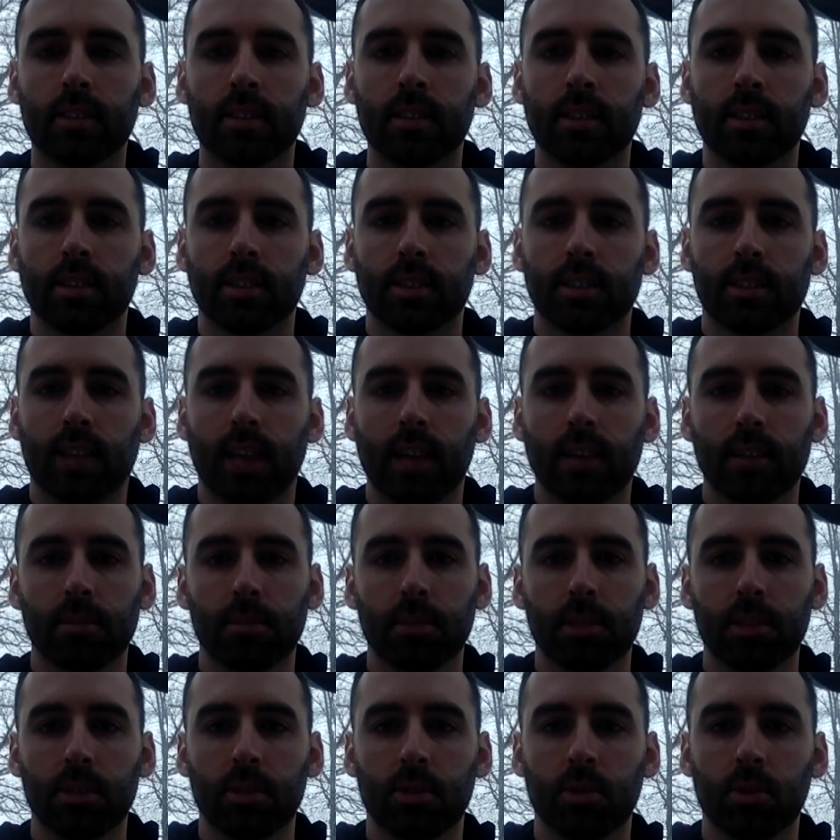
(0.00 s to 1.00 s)
an
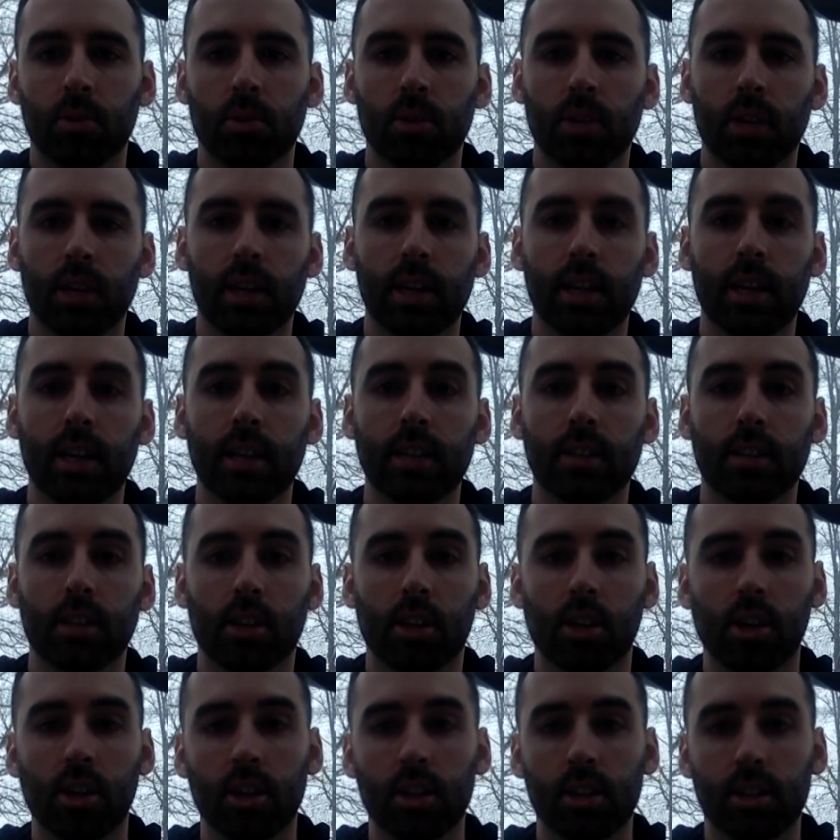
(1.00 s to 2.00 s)
assessment tool, and it is a
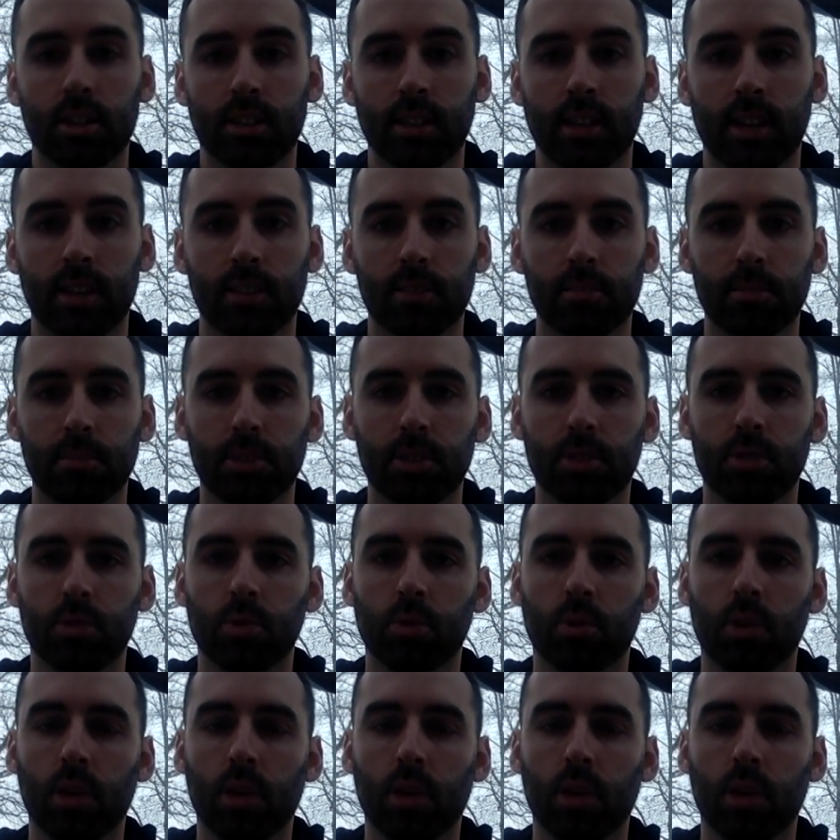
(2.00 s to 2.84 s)
good assessment tool.